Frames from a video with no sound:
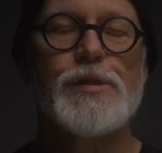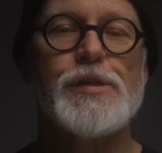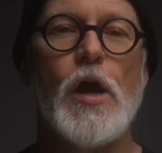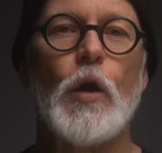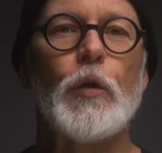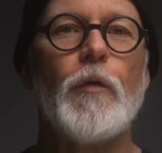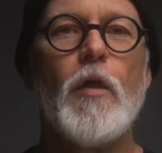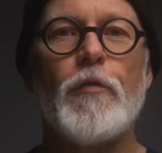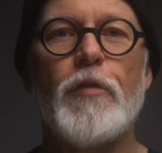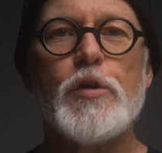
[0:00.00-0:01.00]
So,
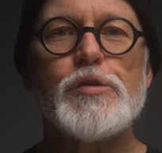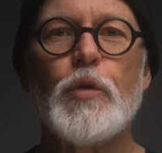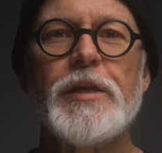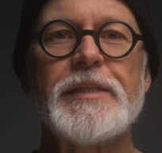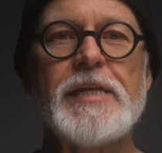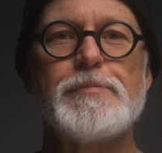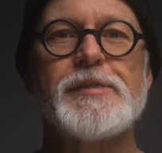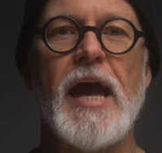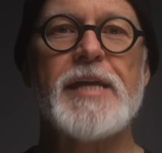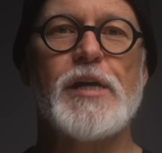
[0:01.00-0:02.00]
those were the deep
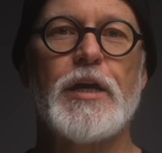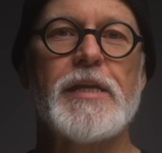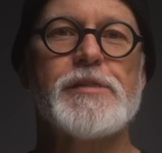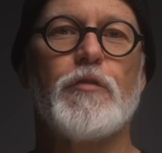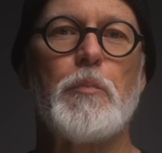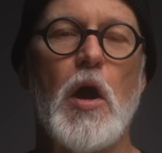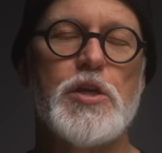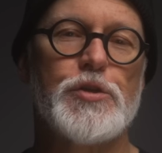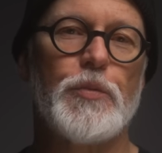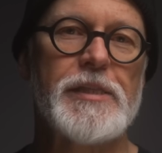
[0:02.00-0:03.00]
sky targets for
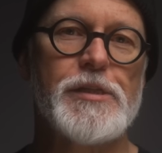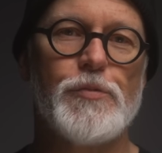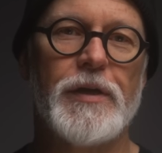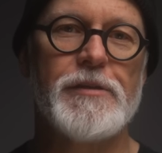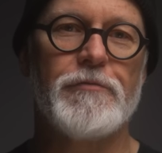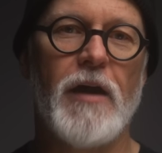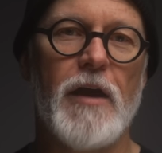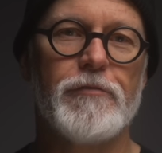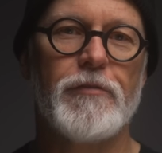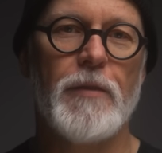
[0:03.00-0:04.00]
March
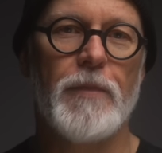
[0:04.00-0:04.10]
2025.